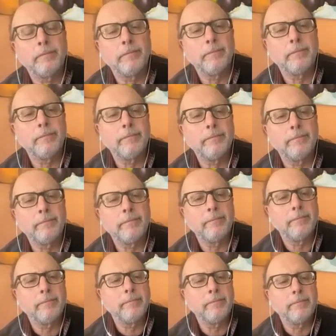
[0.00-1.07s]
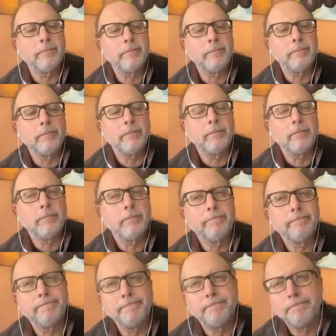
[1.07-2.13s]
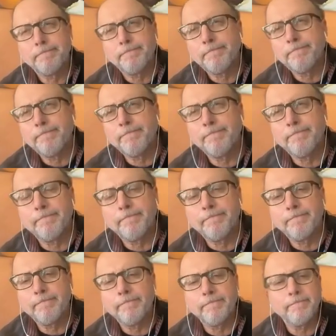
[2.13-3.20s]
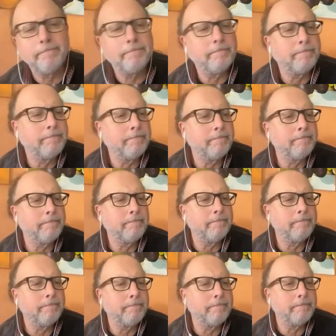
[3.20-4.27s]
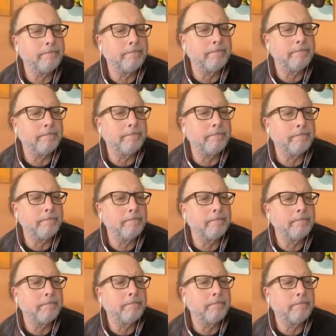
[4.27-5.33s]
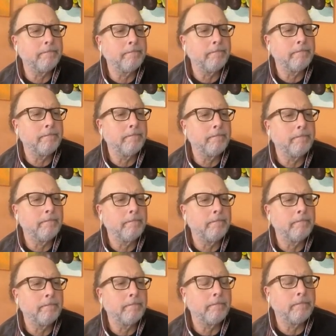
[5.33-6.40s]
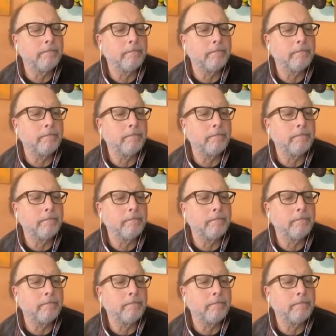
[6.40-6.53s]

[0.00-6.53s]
The person shown says nothing.